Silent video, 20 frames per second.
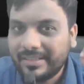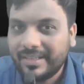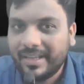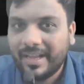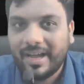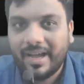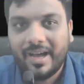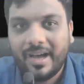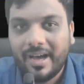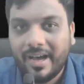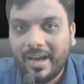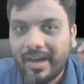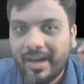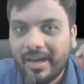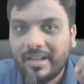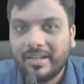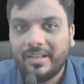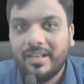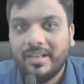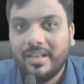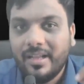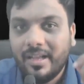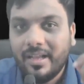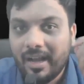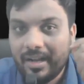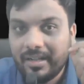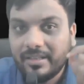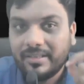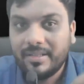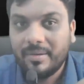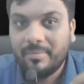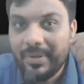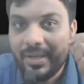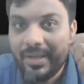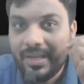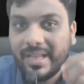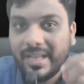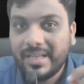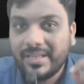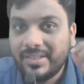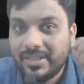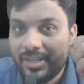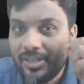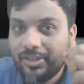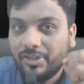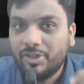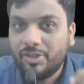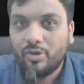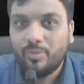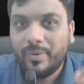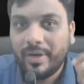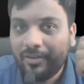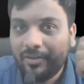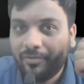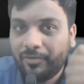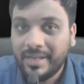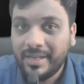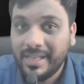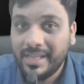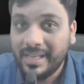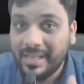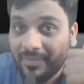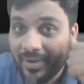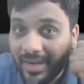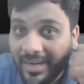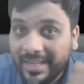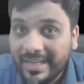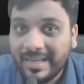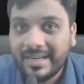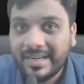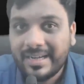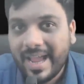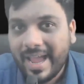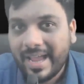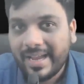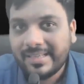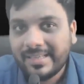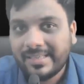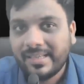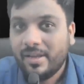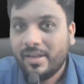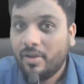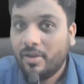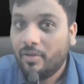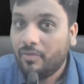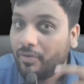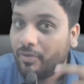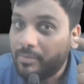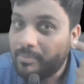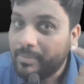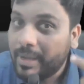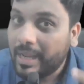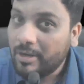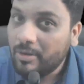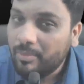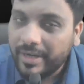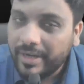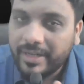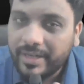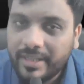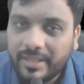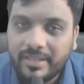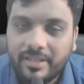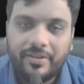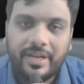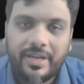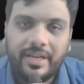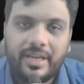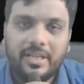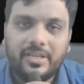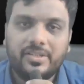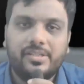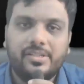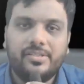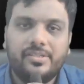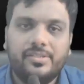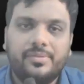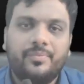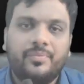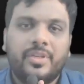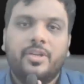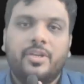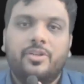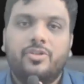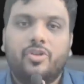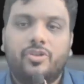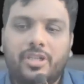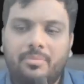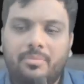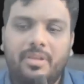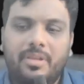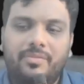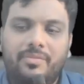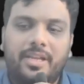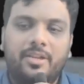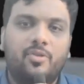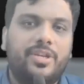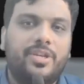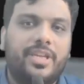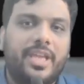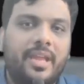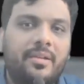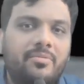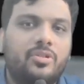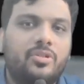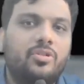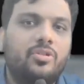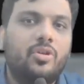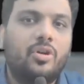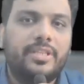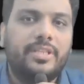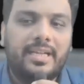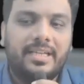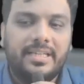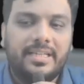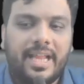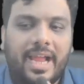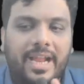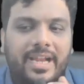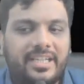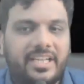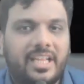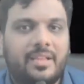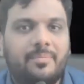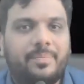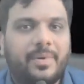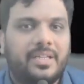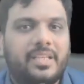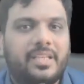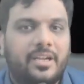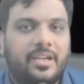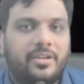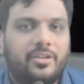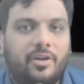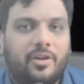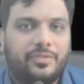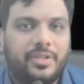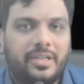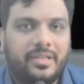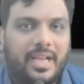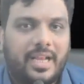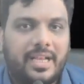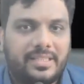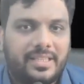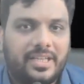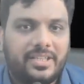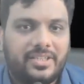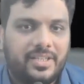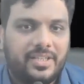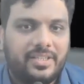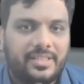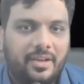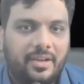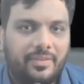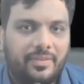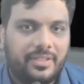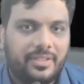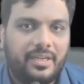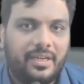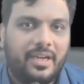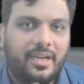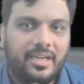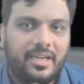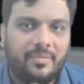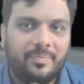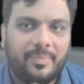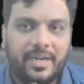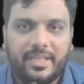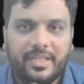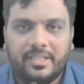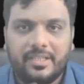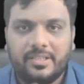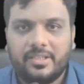are the biggest instrument for evading tax, for manipulating the financials. So tell me, when you came to know that 90% of the transactions are with related parties,